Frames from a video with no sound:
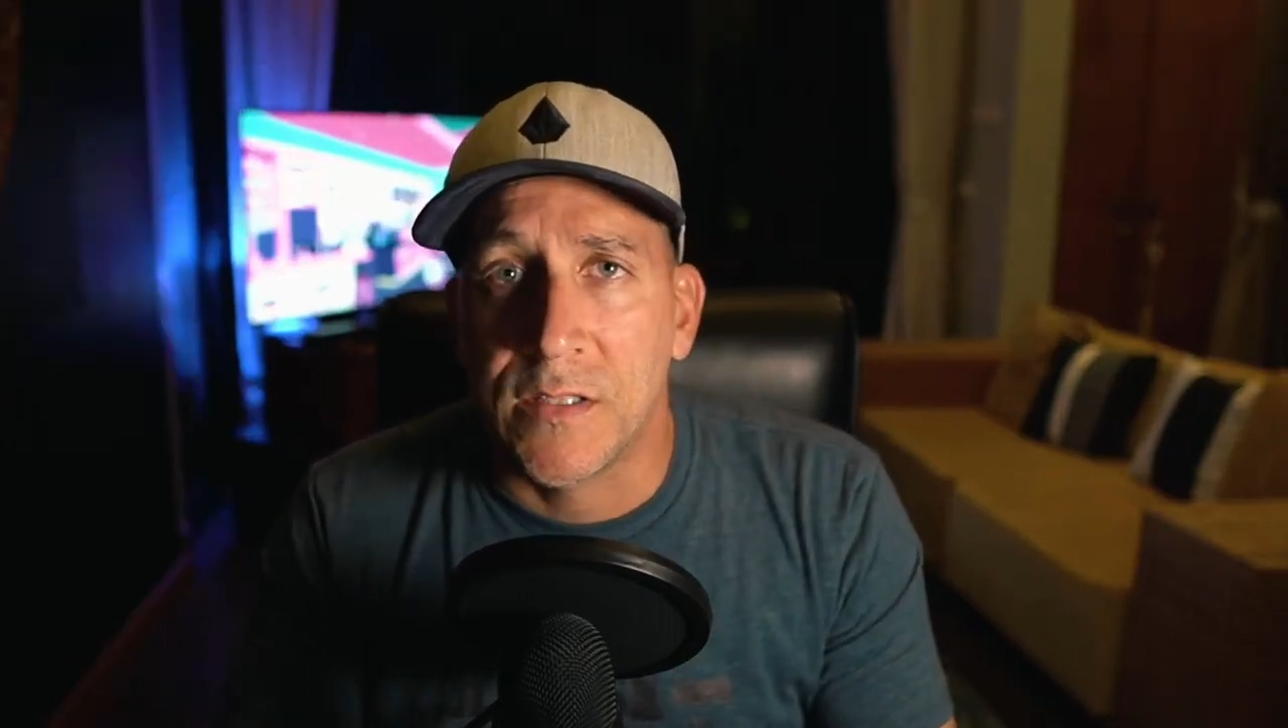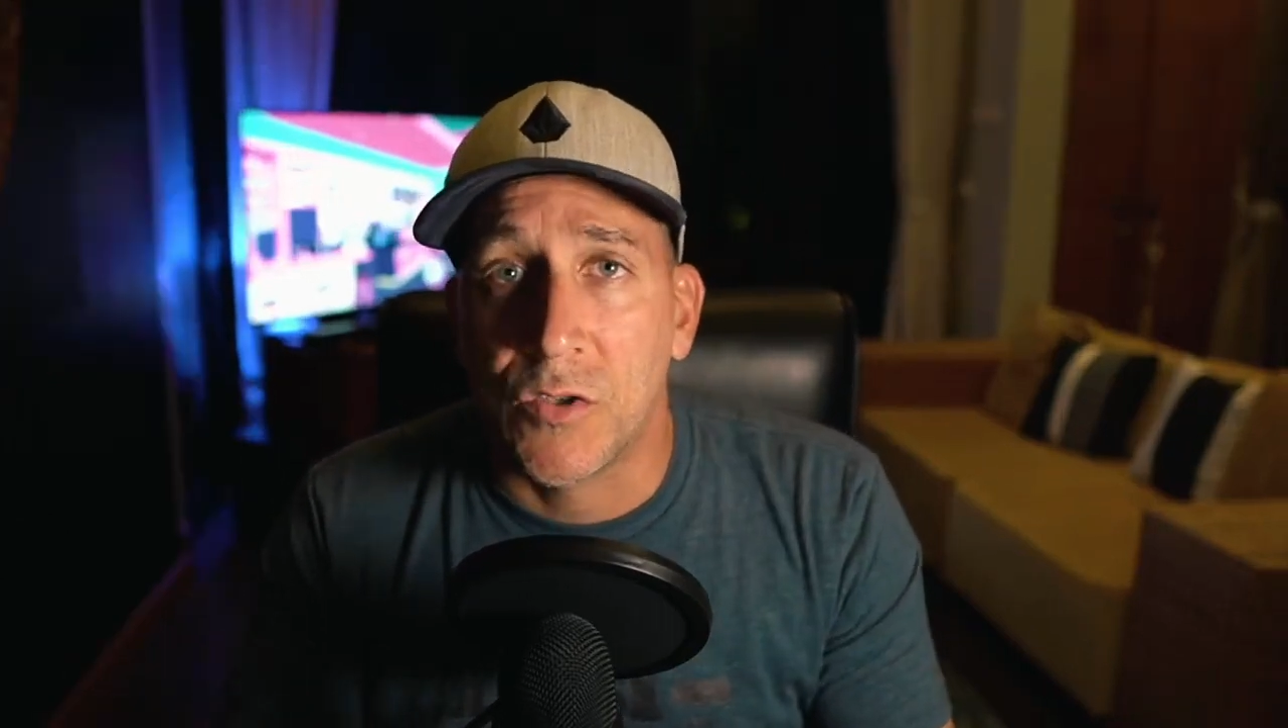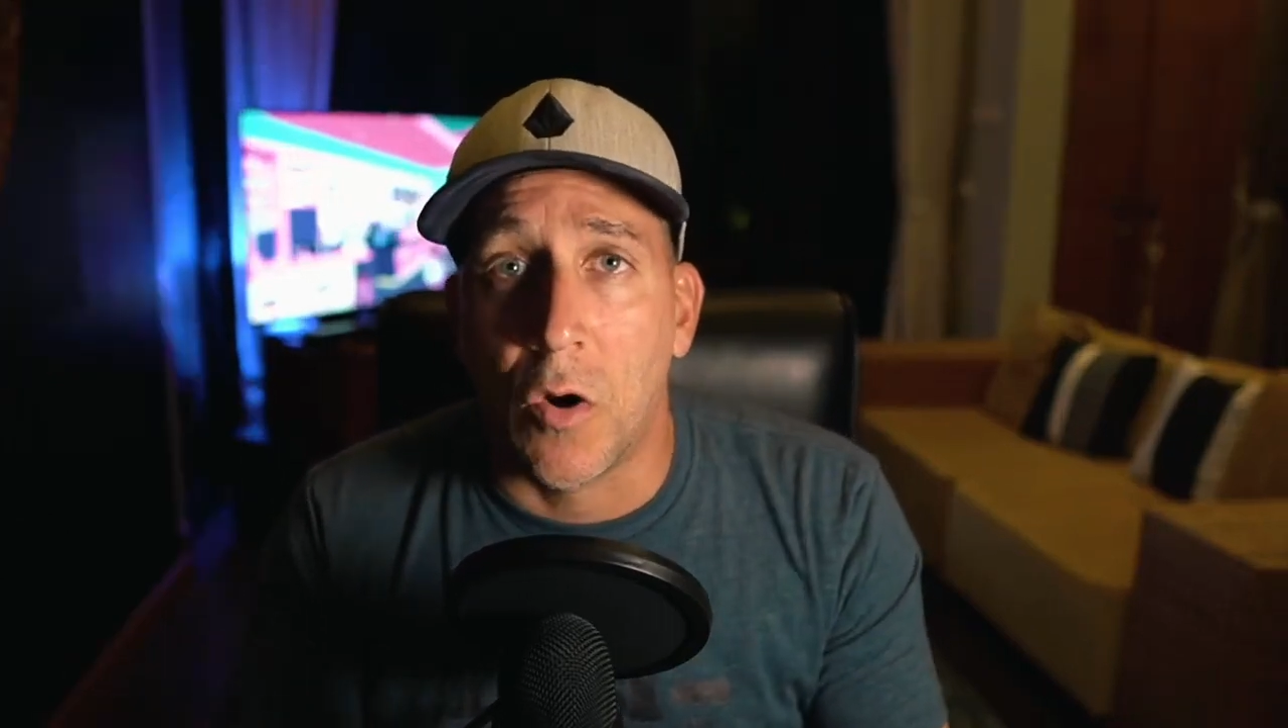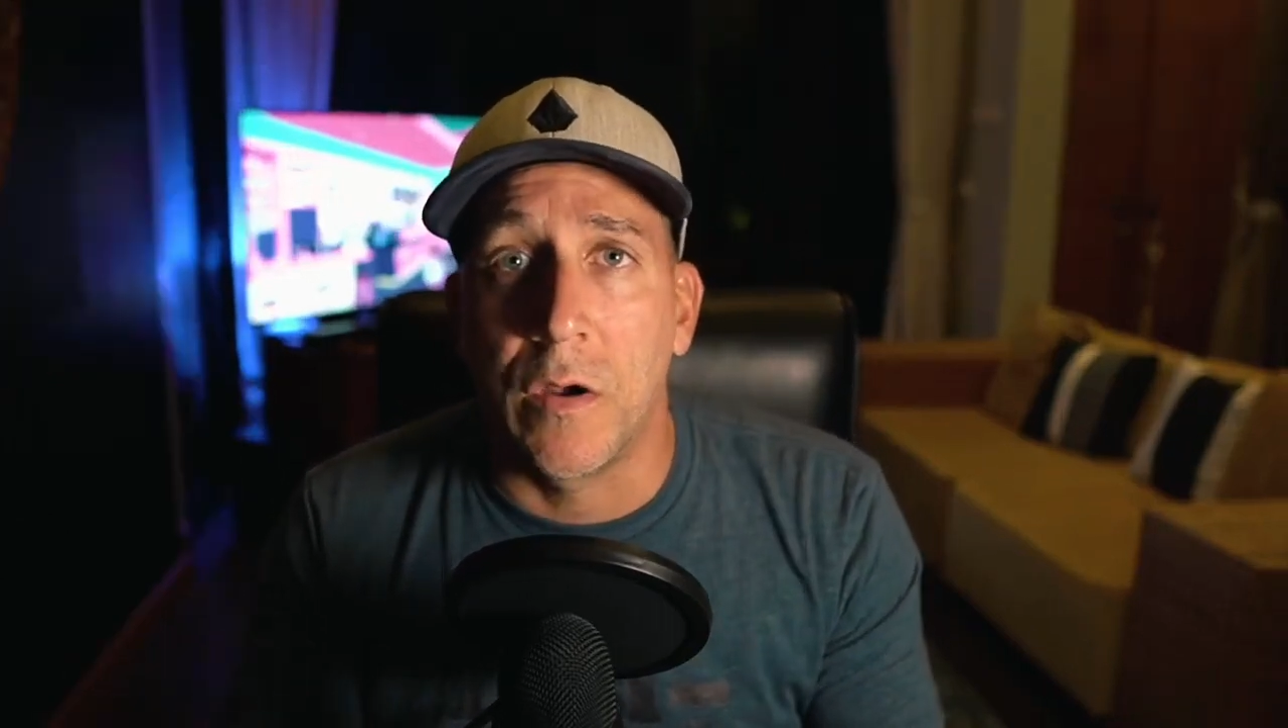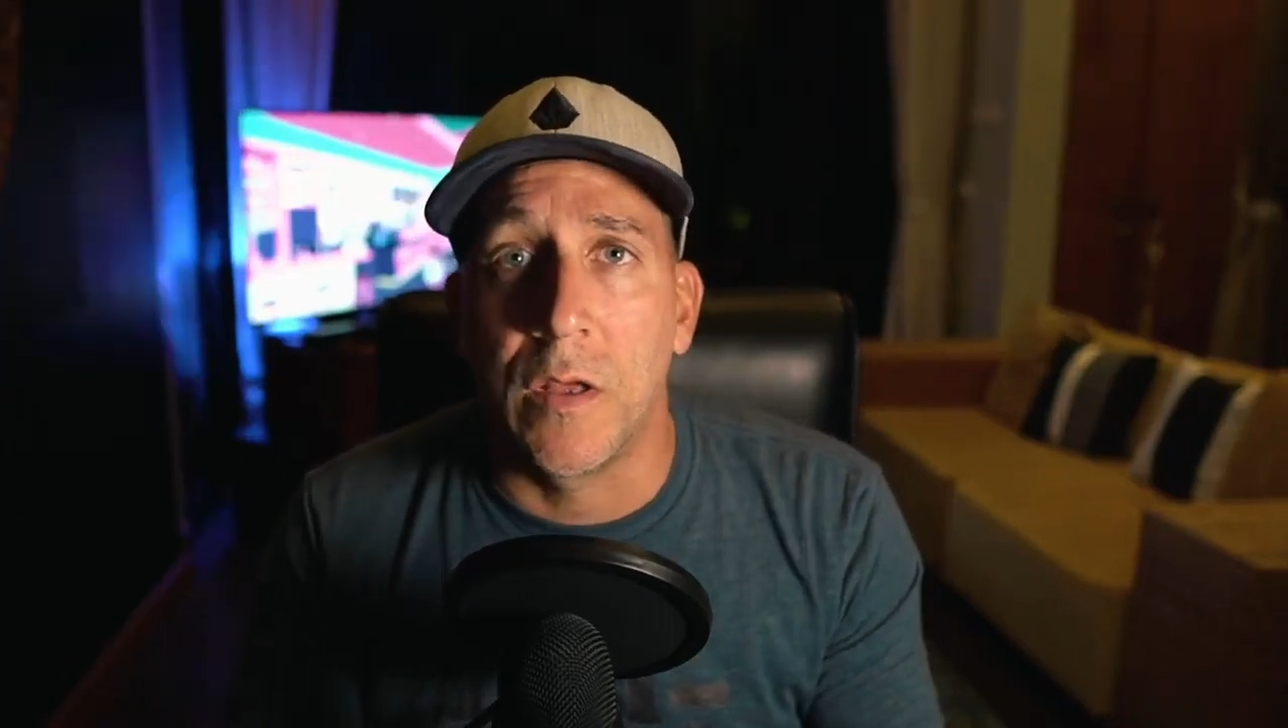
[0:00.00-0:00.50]

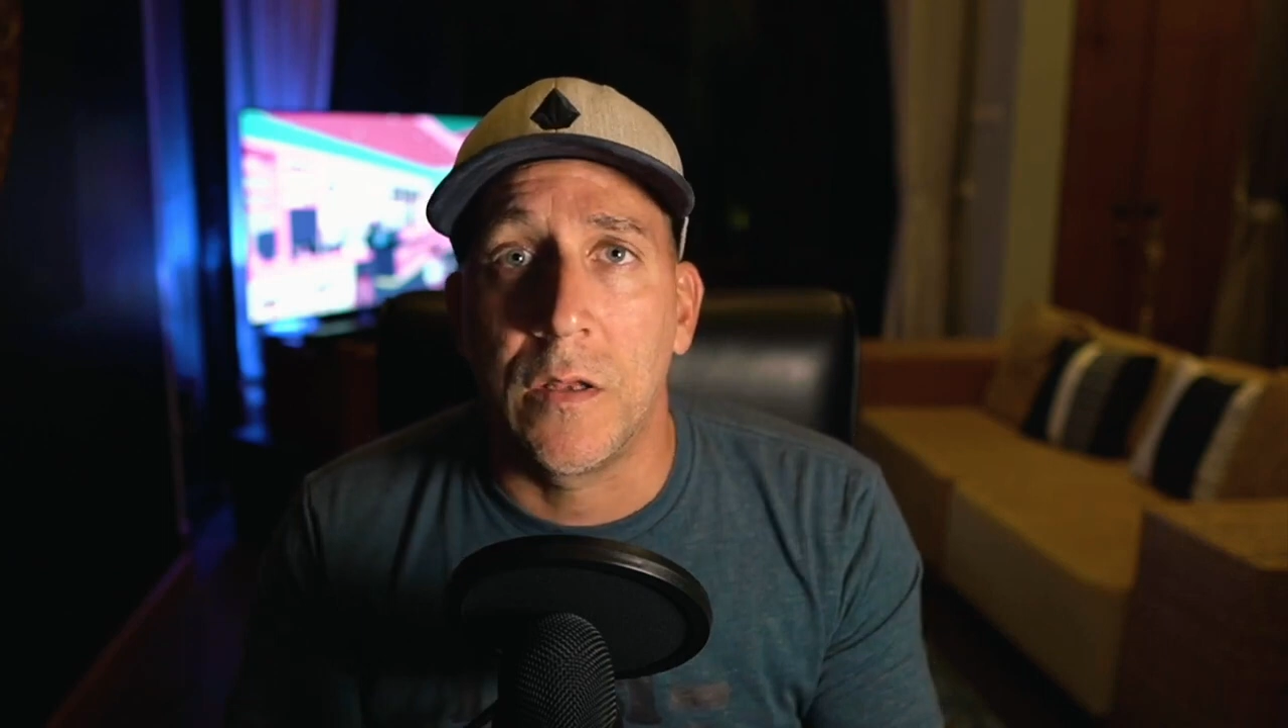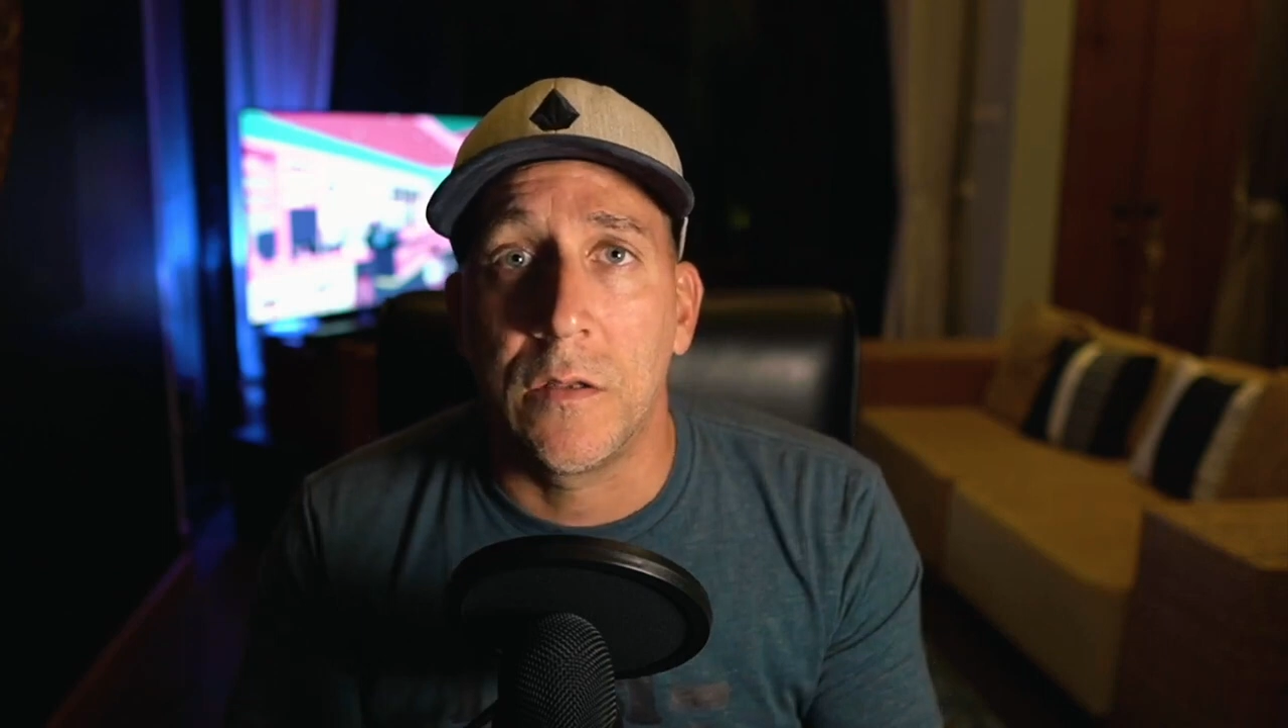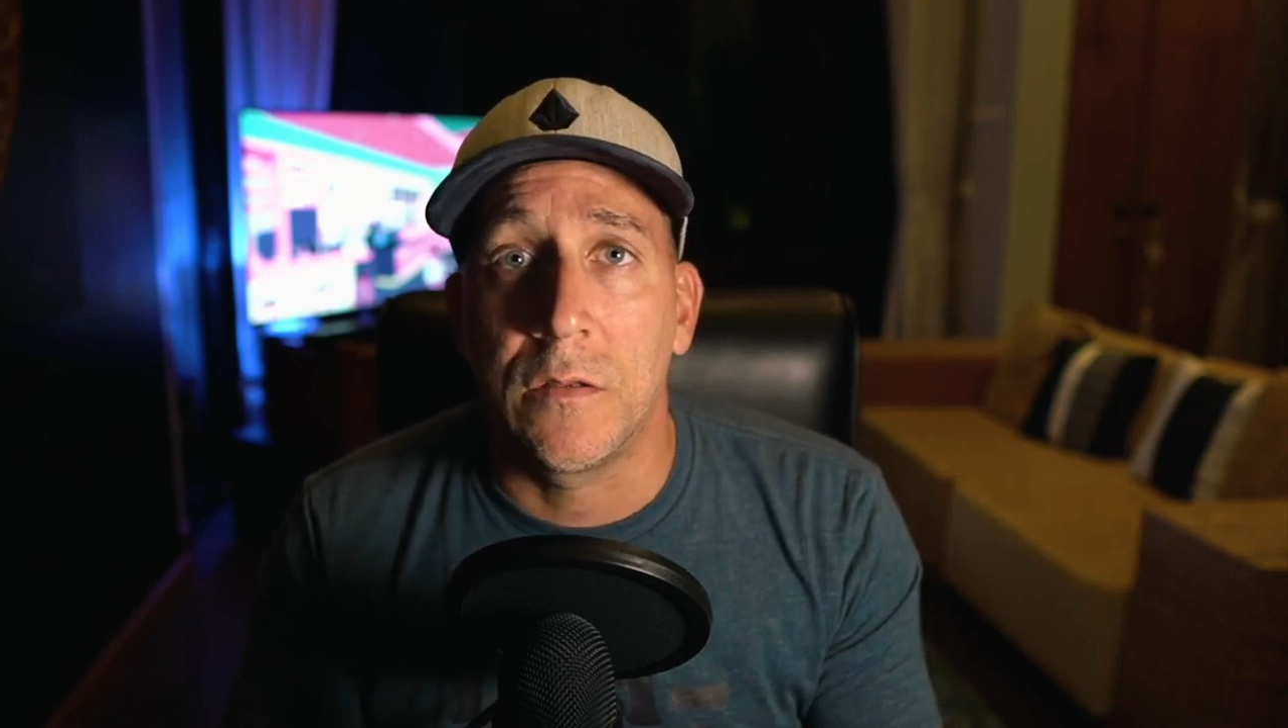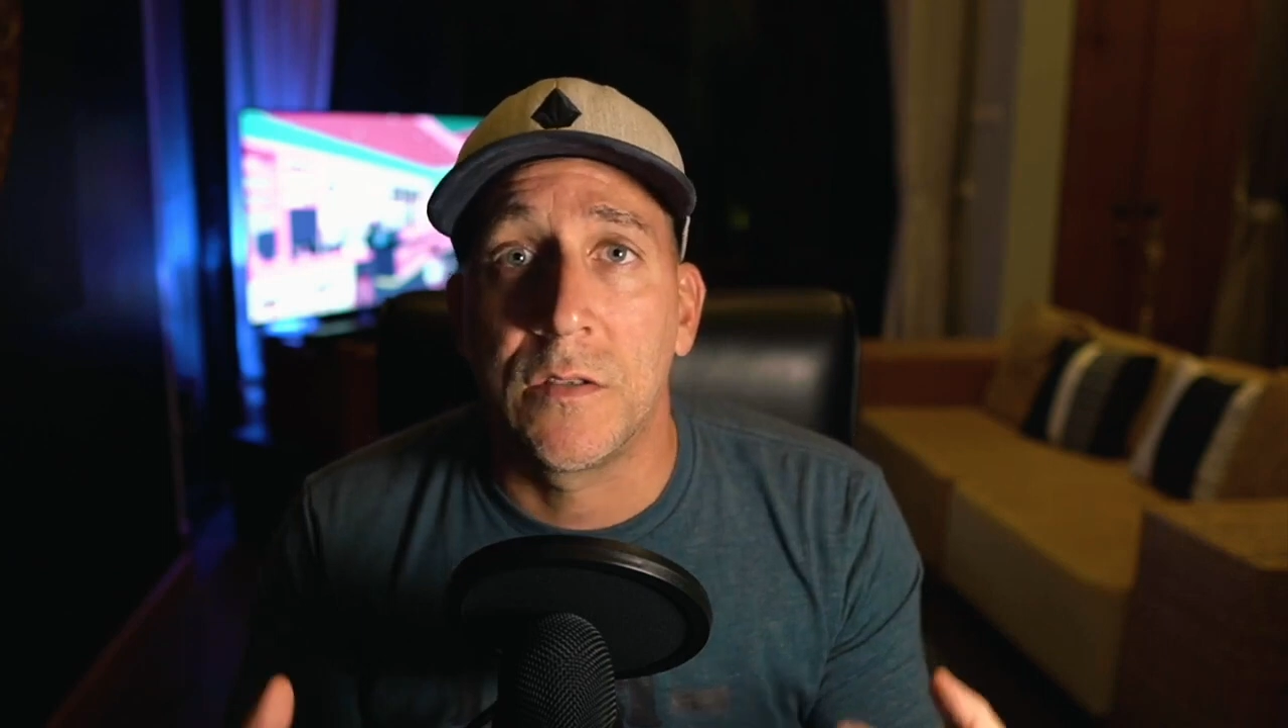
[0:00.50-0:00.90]
started